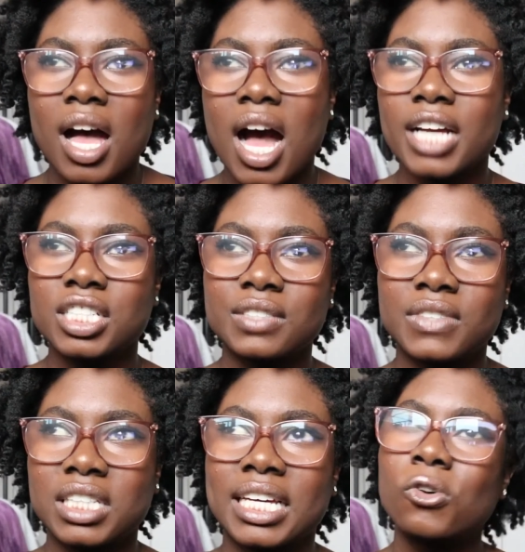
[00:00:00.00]
I just
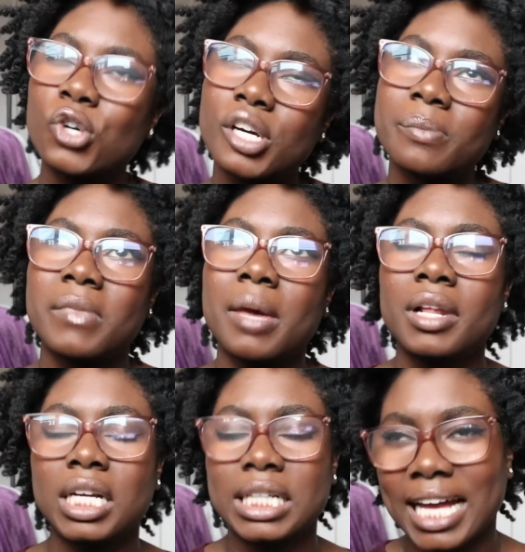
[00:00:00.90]
feel like, or maybe
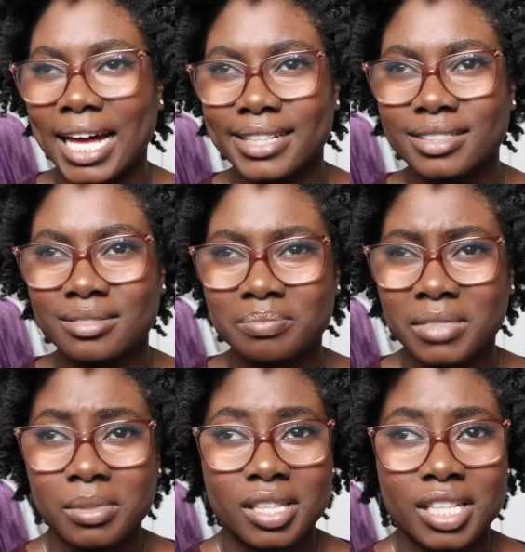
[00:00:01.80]
not ahead,
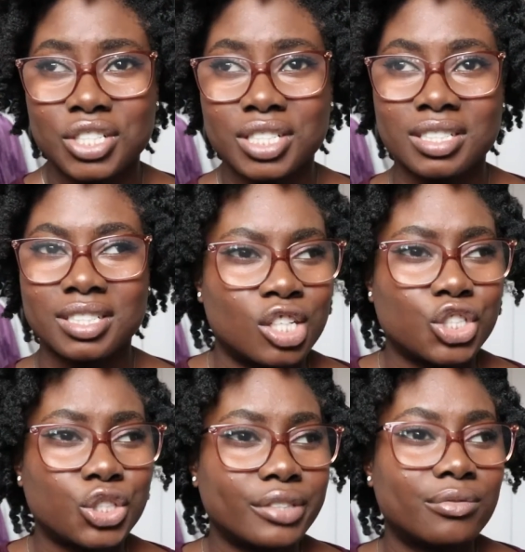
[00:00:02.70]
maybe they just
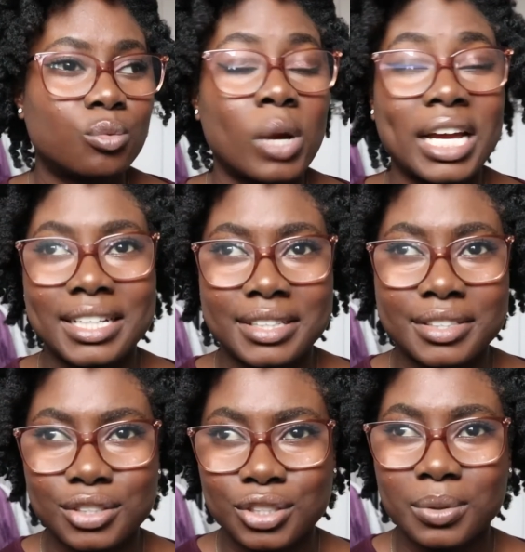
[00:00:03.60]
should have
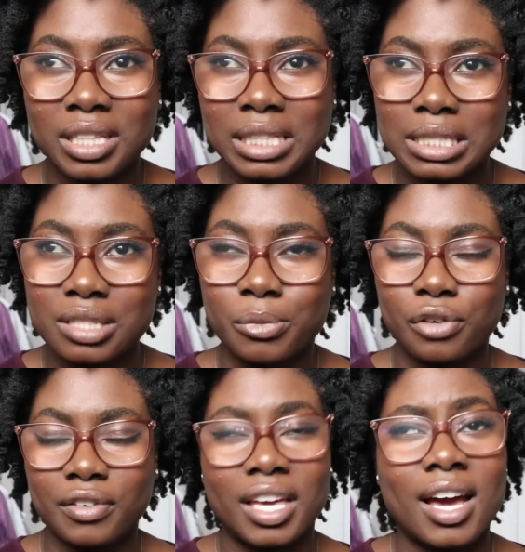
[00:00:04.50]
waited to release the
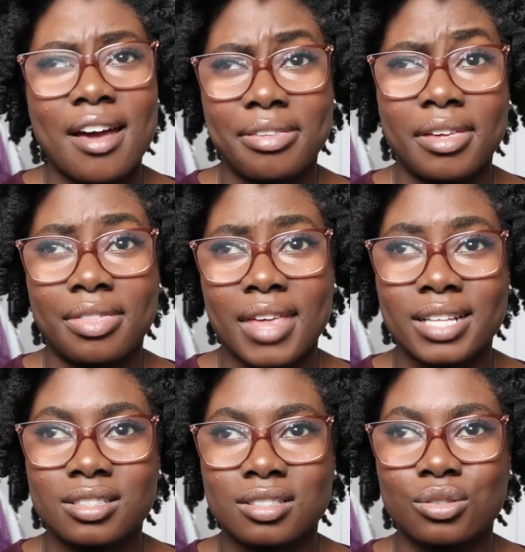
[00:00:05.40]
movie. I think
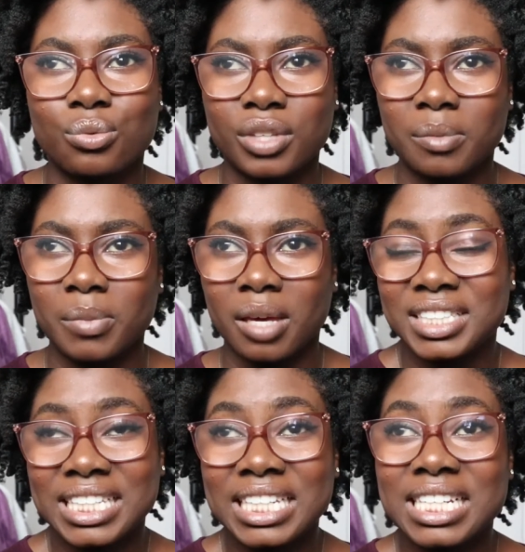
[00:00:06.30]
that's the really big
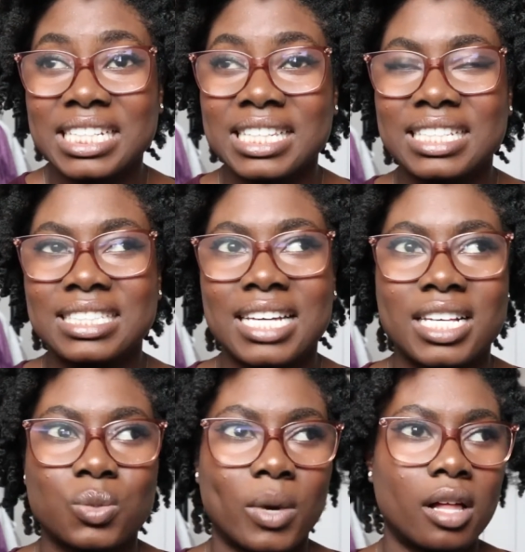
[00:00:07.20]
key to this
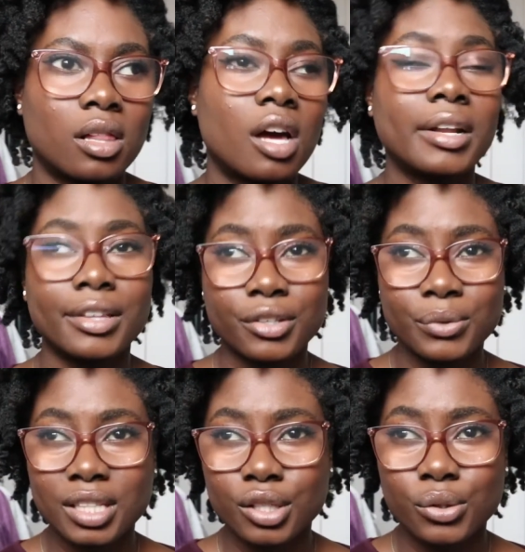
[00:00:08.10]
as well. Another
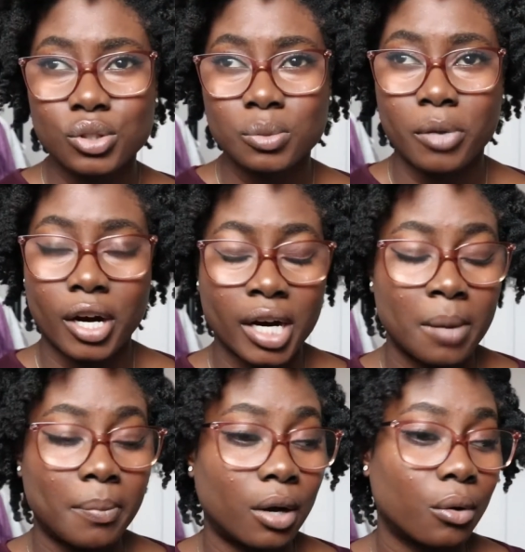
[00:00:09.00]
really huge part
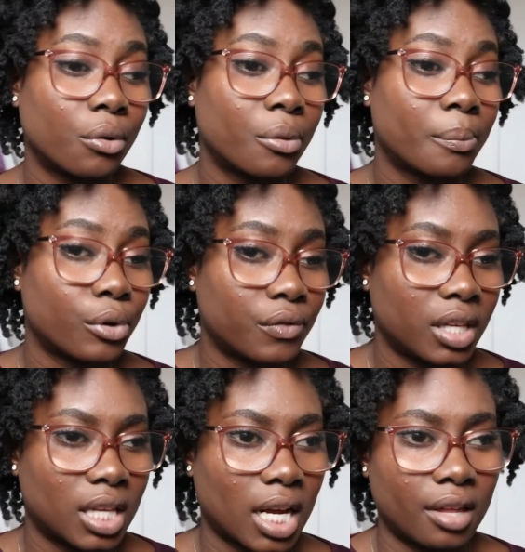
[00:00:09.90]
about the movie
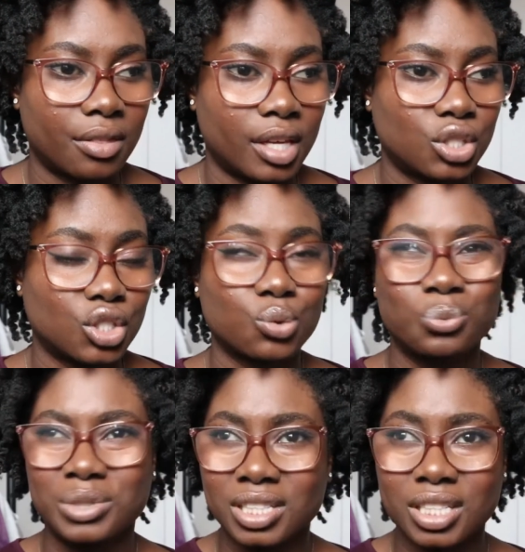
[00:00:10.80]
that I think just
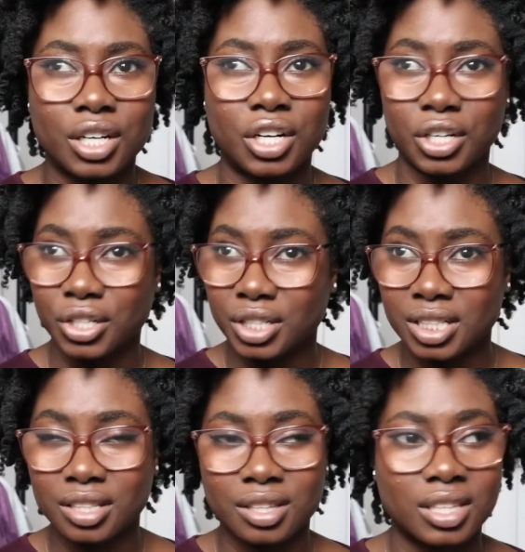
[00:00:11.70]
really hurt
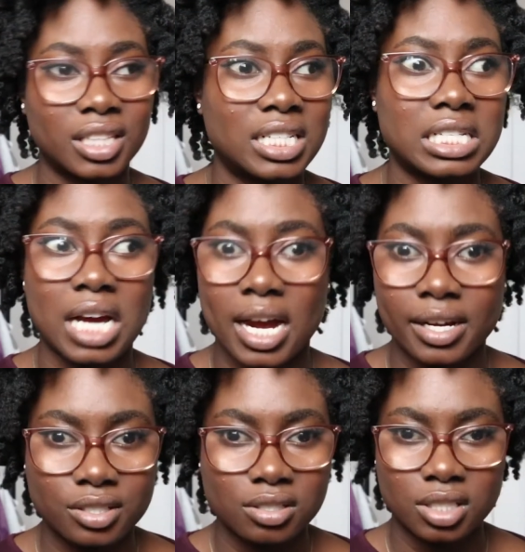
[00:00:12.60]
the
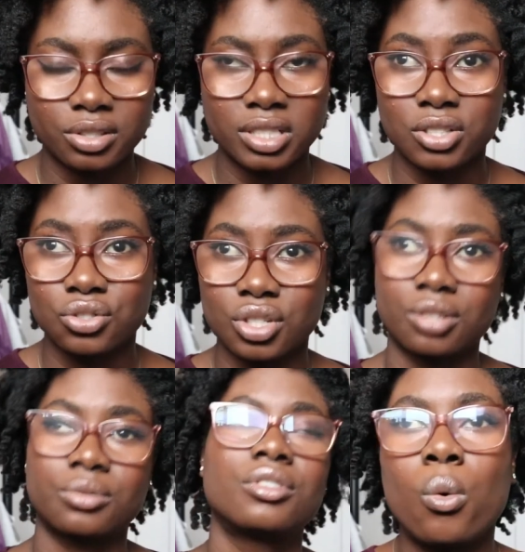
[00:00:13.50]
entire series in
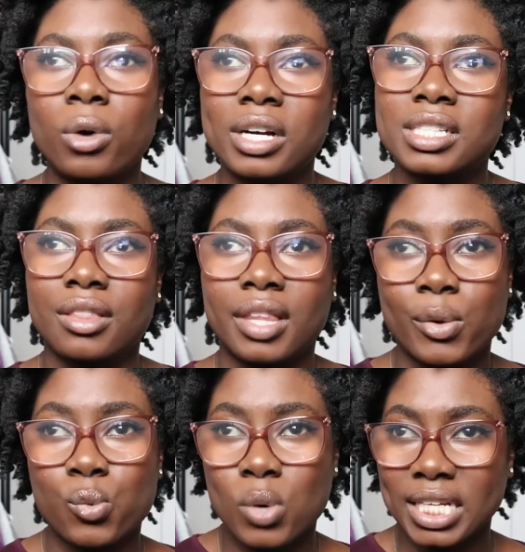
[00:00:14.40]
general was they
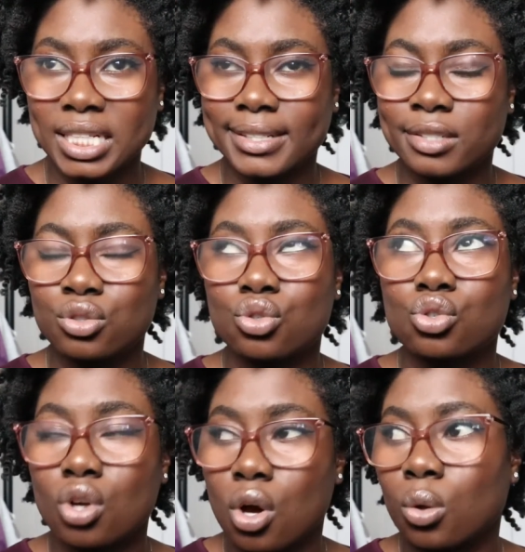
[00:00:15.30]
waited
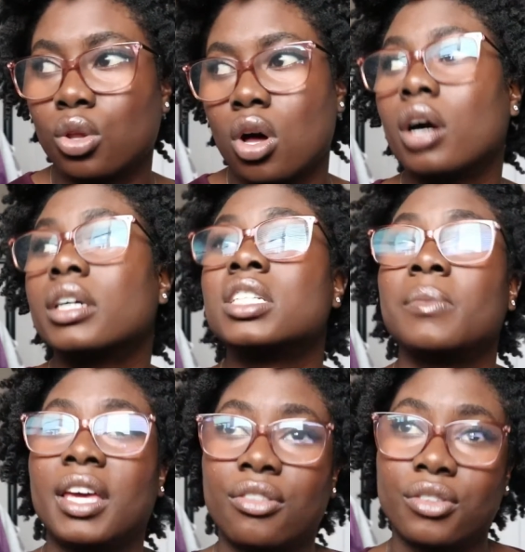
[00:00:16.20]
so long to
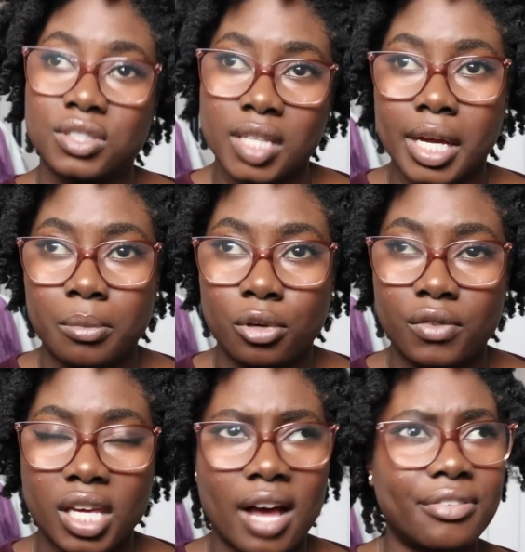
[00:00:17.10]
make the second
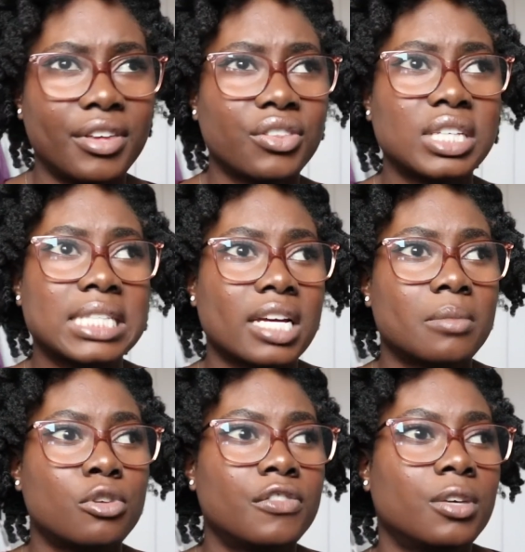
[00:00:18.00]
movie. I think the second
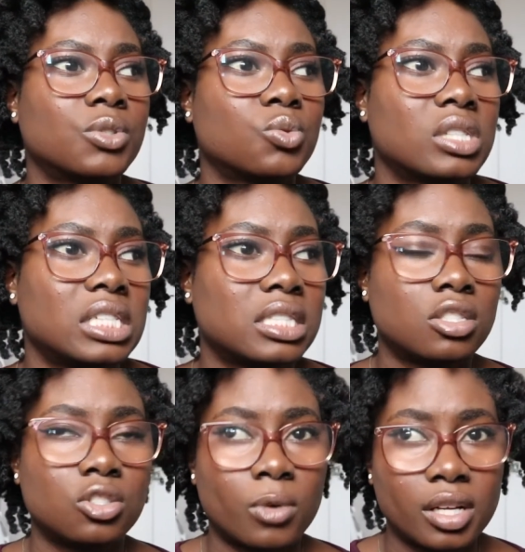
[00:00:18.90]
movie was released
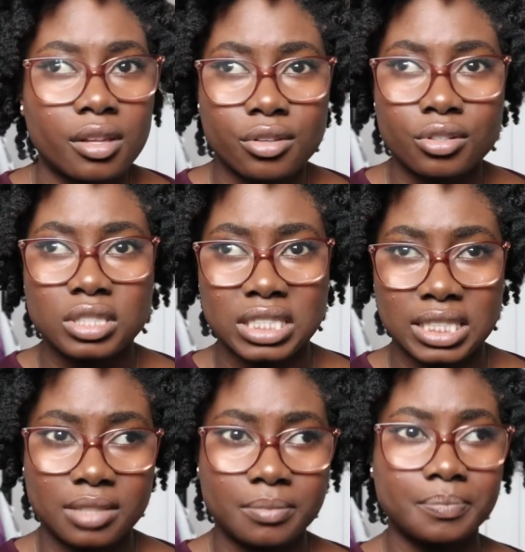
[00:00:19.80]
in
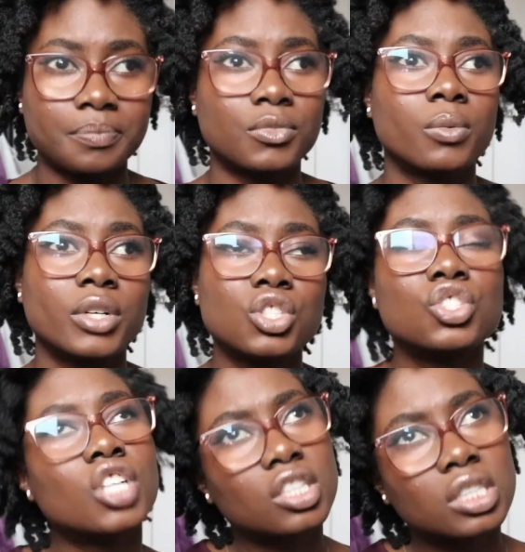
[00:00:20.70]
2013, which
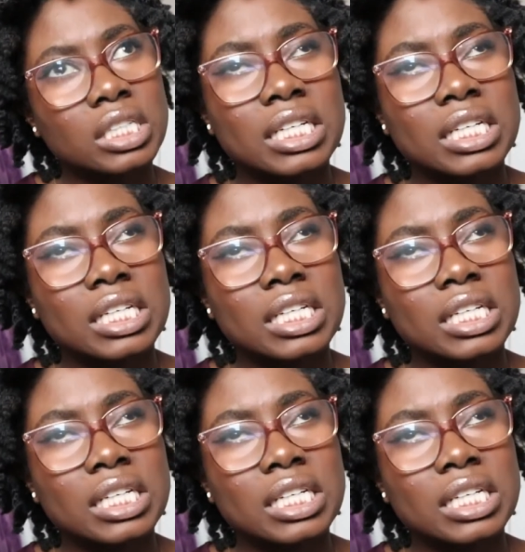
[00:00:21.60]
generally